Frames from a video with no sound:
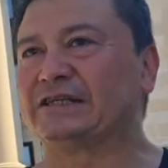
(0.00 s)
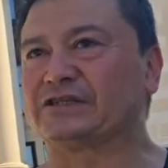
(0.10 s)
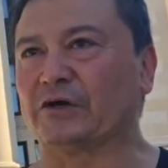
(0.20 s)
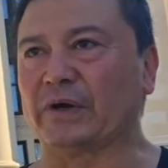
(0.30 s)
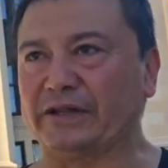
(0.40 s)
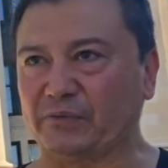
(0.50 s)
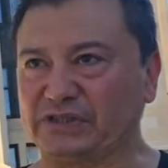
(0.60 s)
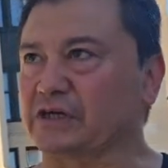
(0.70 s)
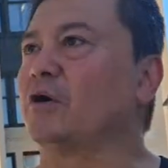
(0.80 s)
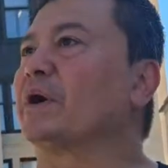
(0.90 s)
So, and then we
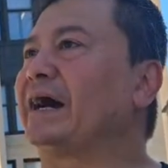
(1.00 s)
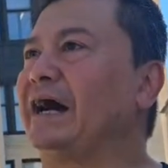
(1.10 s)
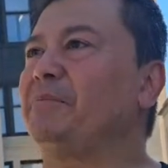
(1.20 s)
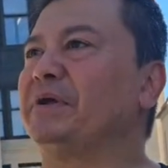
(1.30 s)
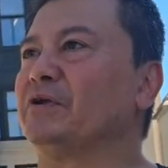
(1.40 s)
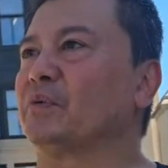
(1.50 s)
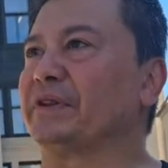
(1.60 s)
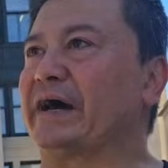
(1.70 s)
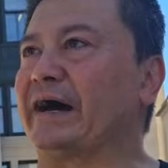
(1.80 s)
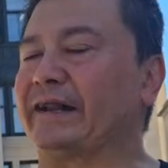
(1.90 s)
saw what happened
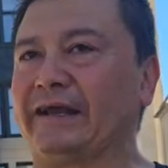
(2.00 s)
with that.